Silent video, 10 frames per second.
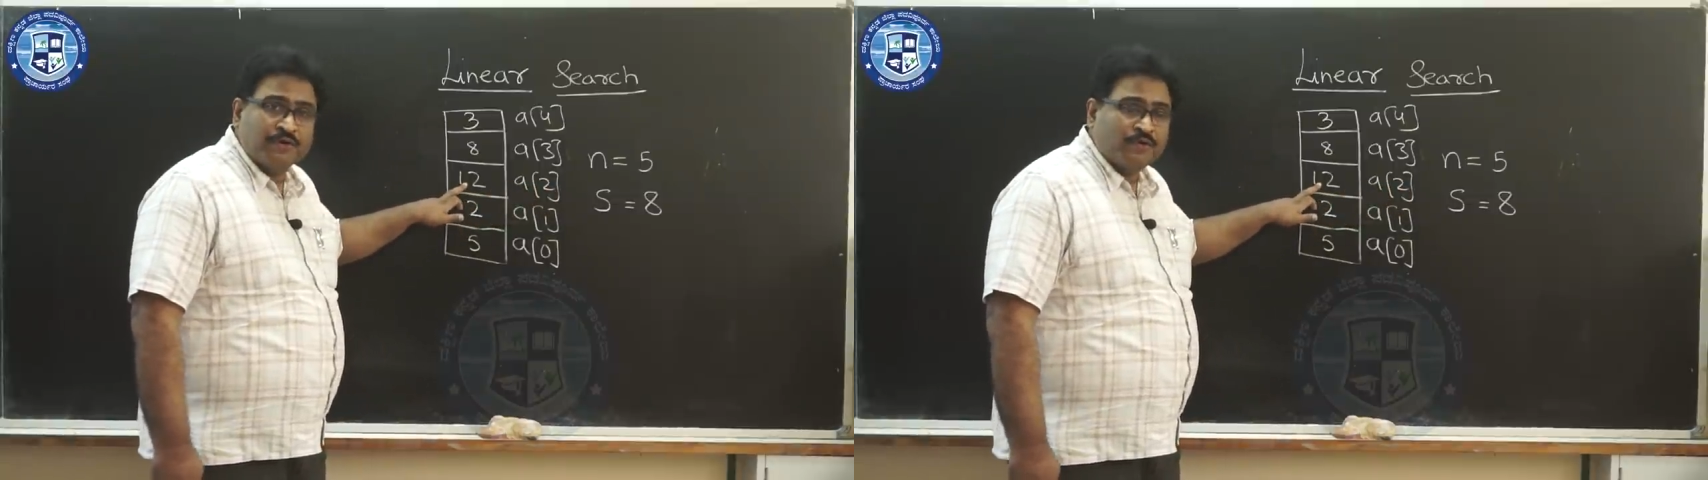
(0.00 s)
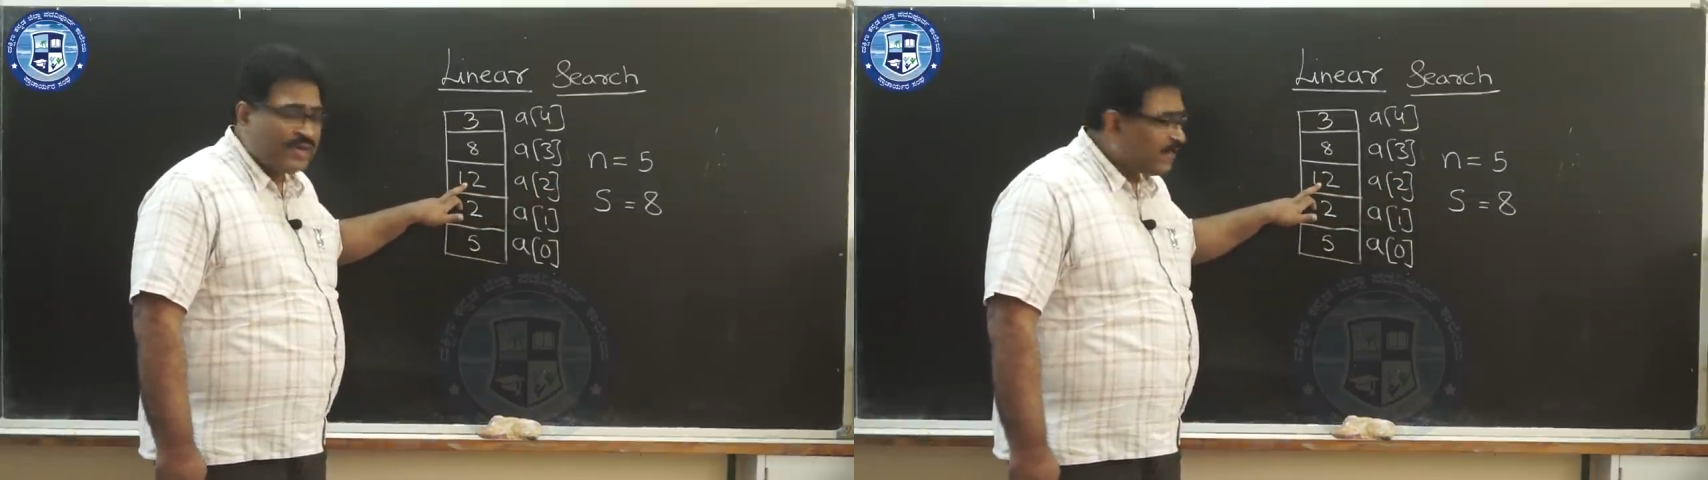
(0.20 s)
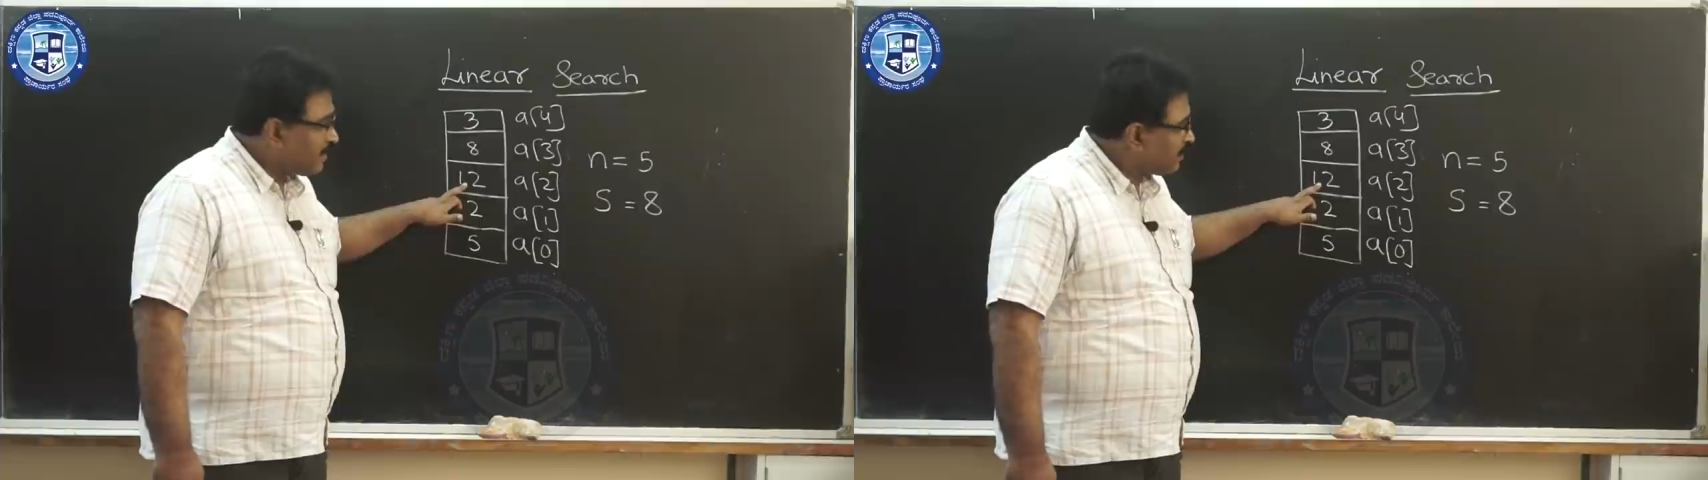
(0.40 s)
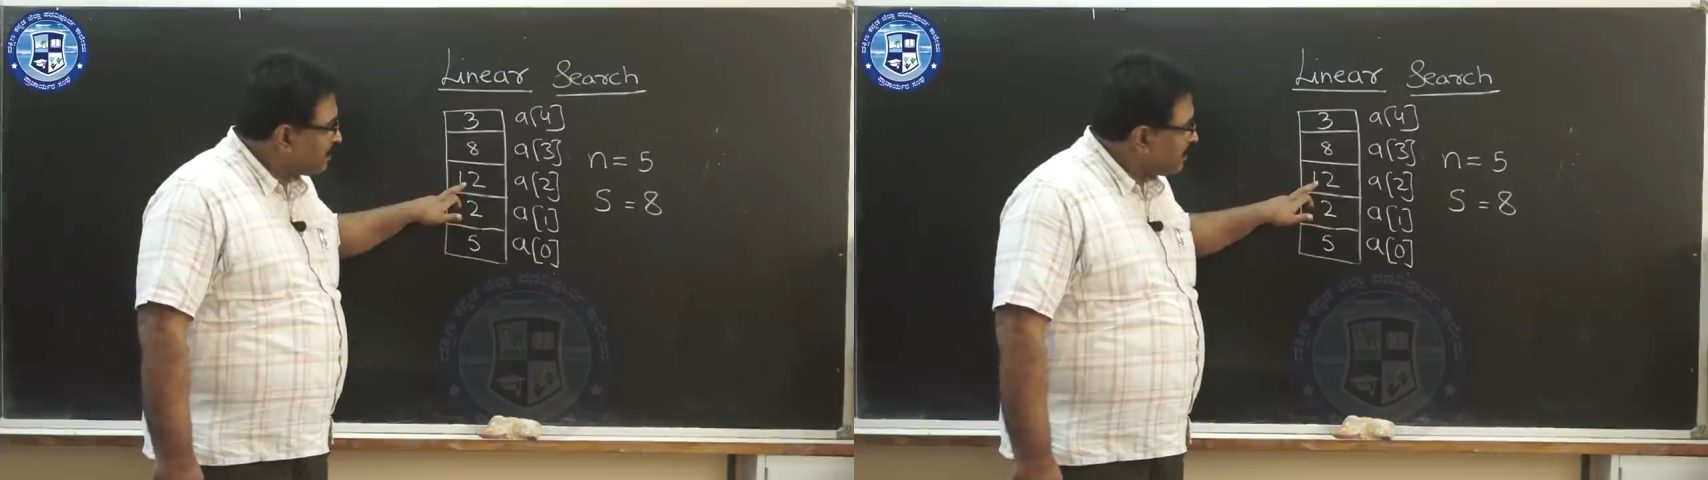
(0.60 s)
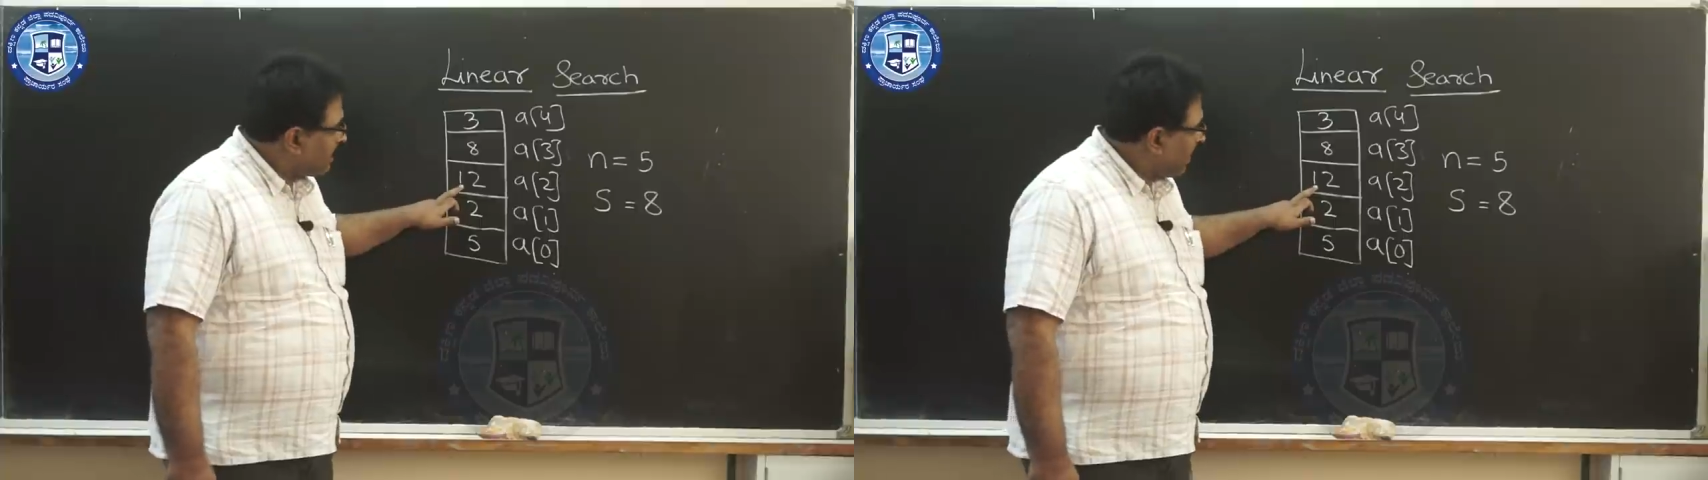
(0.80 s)

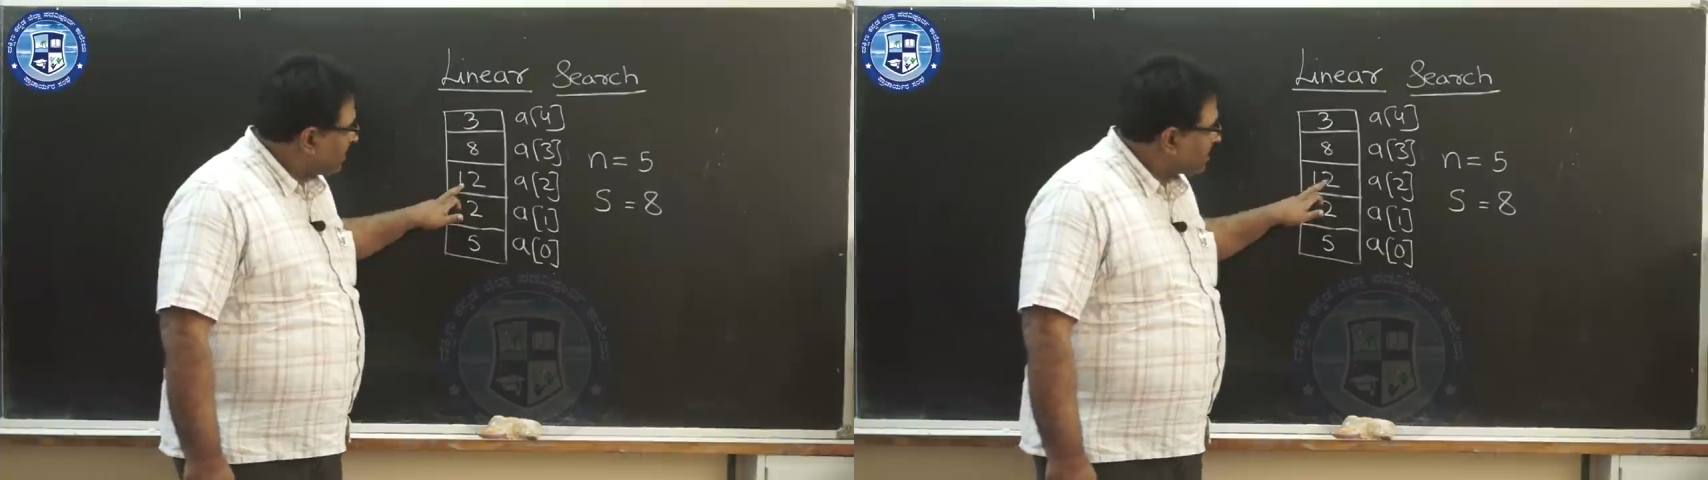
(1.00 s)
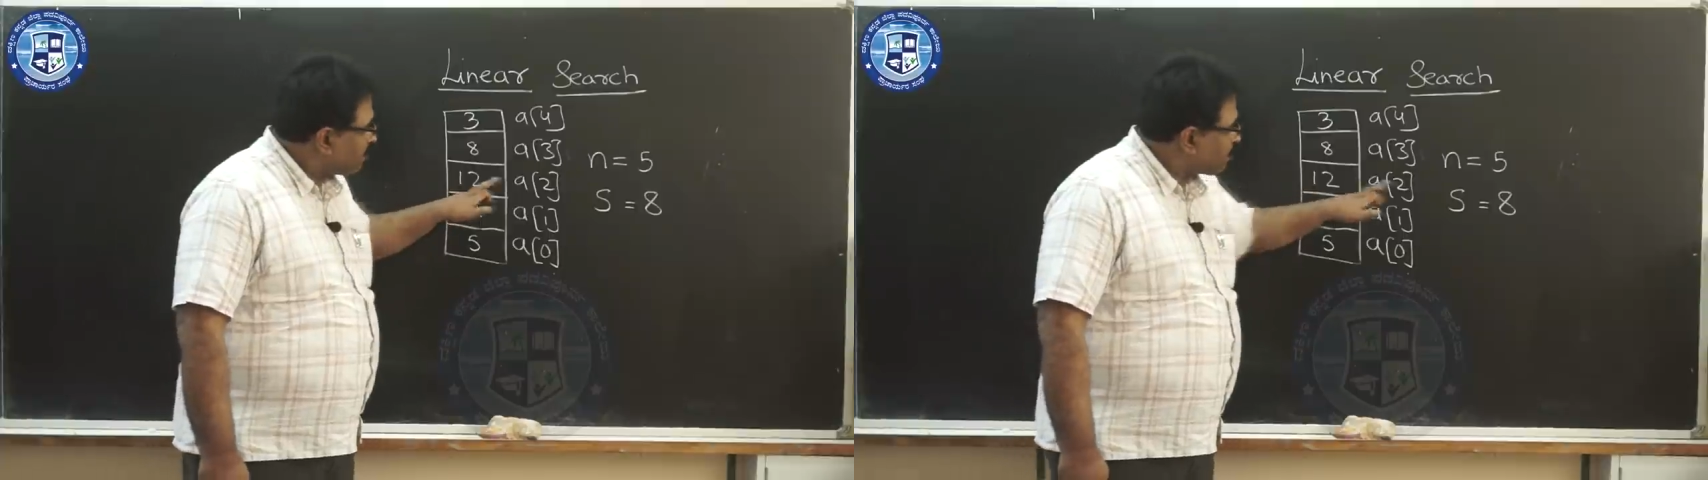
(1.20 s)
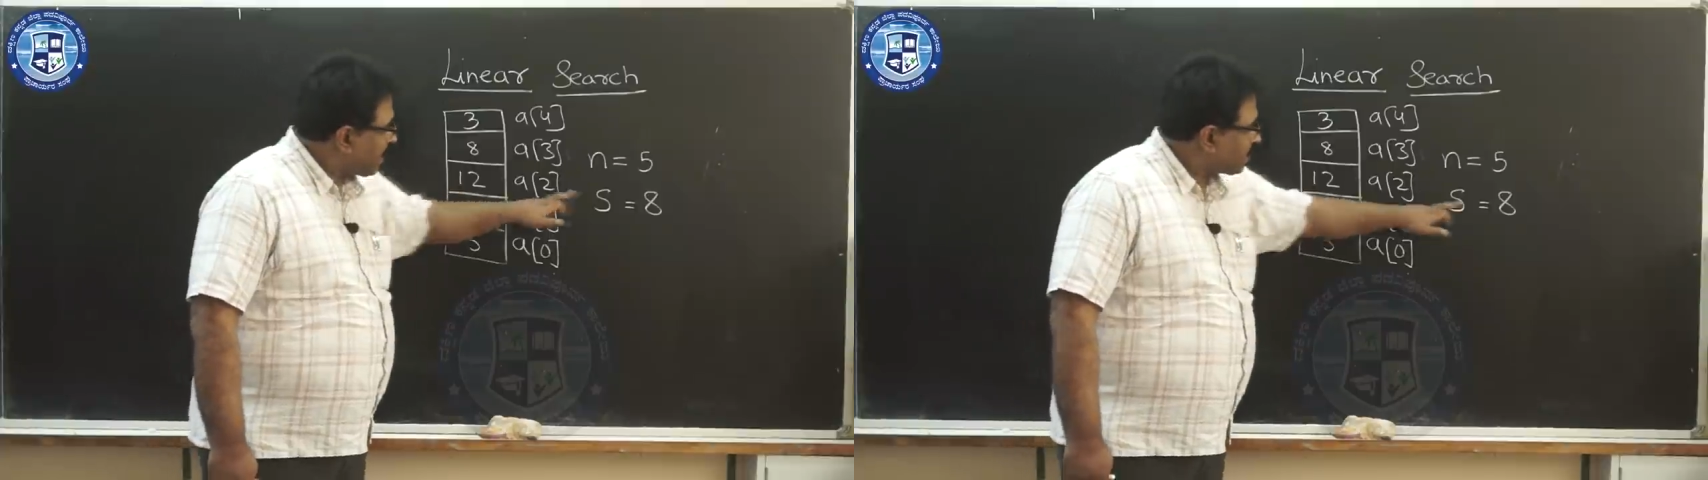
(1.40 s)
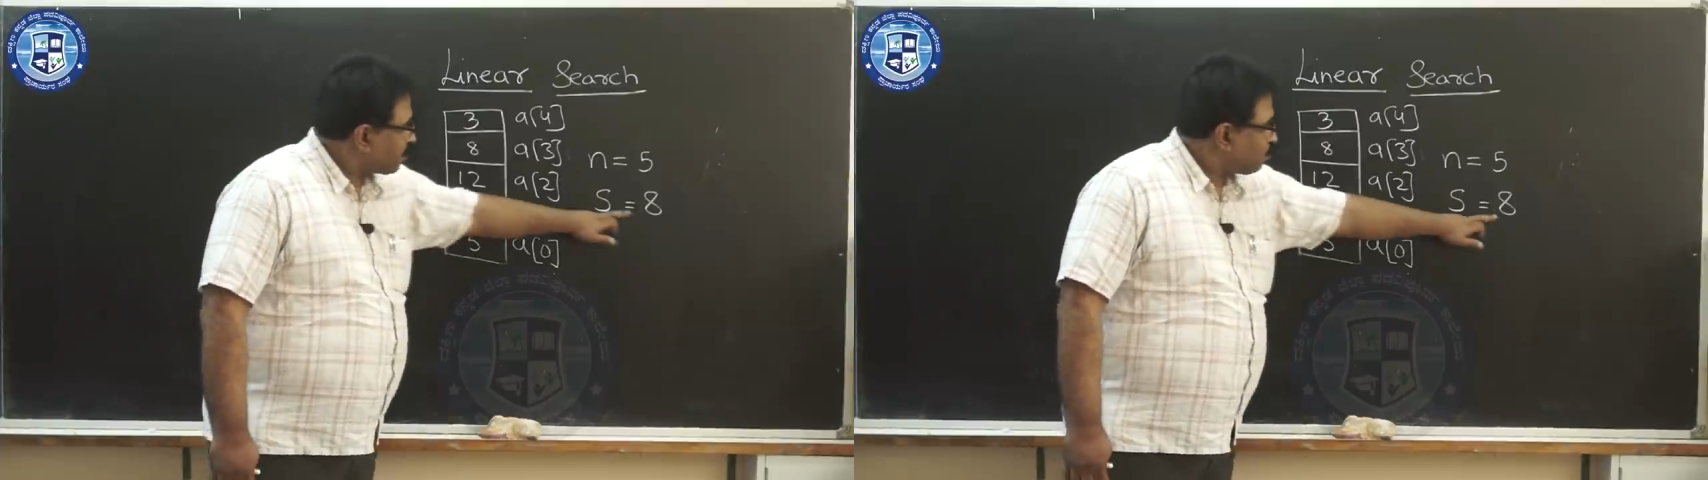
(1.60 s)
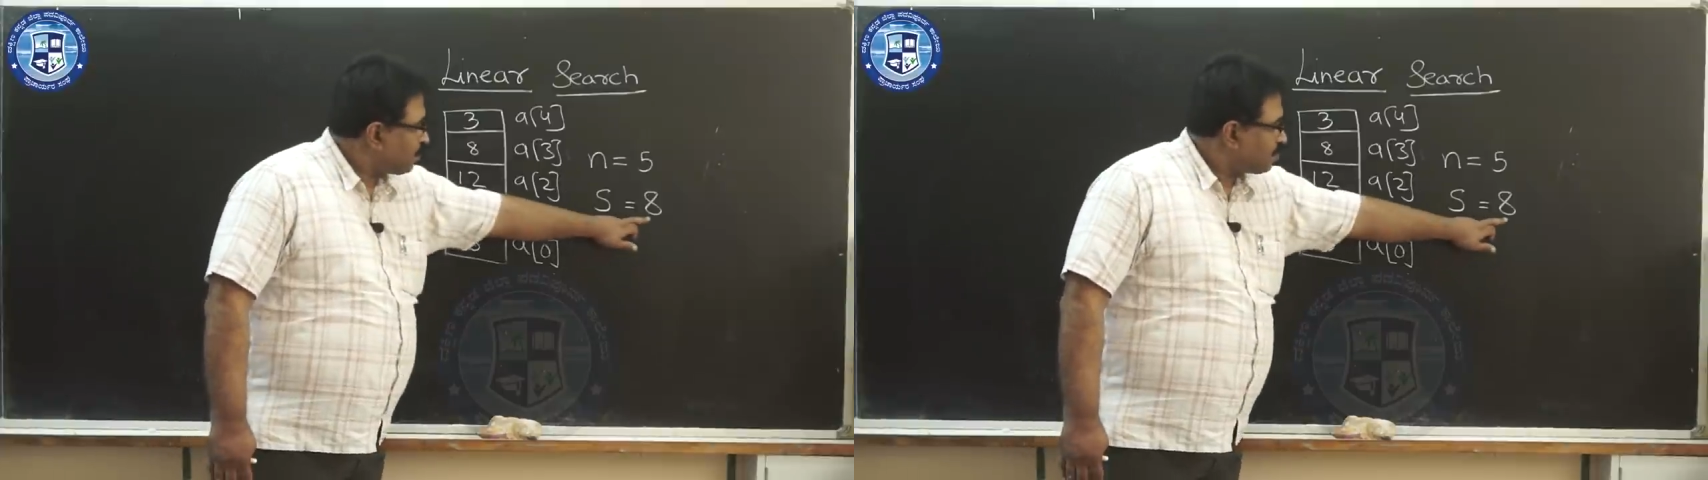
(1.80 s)
12 I compare
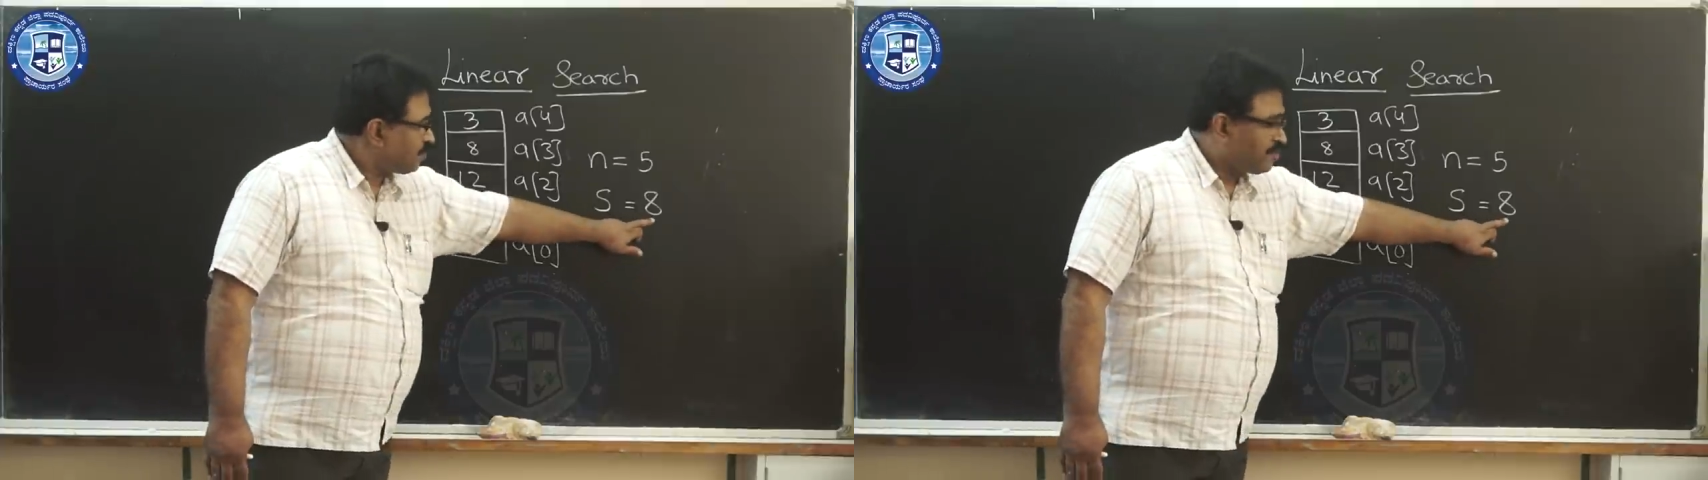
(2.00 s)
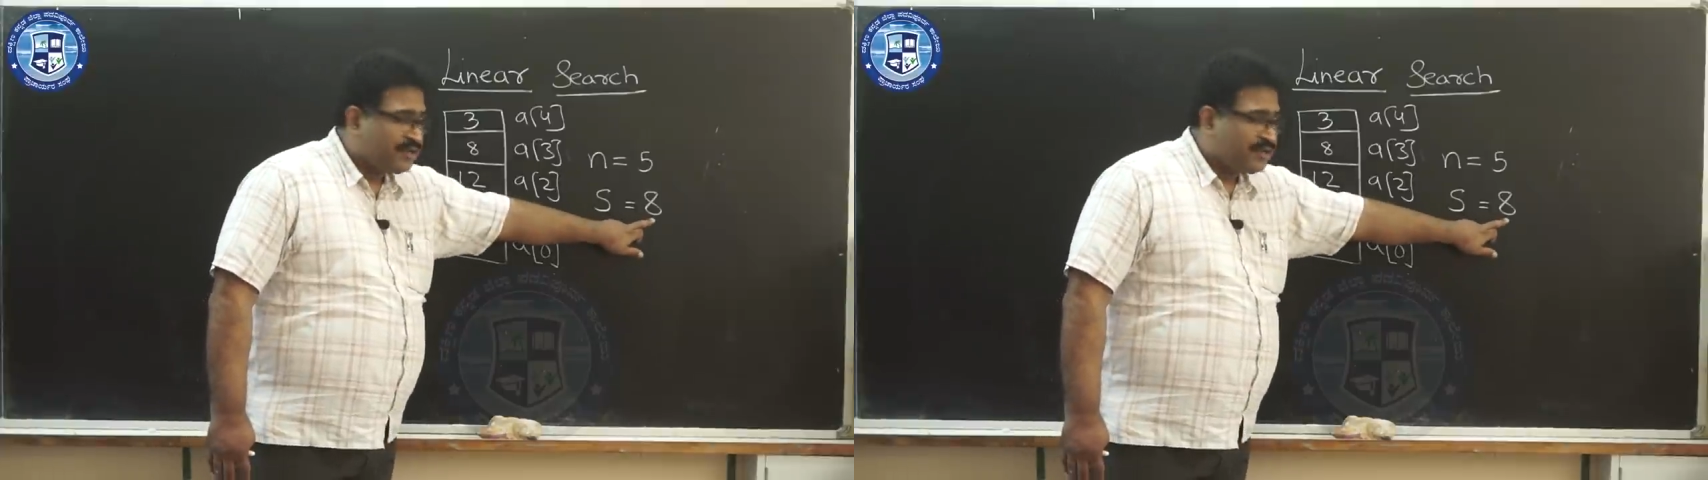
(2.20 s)
it with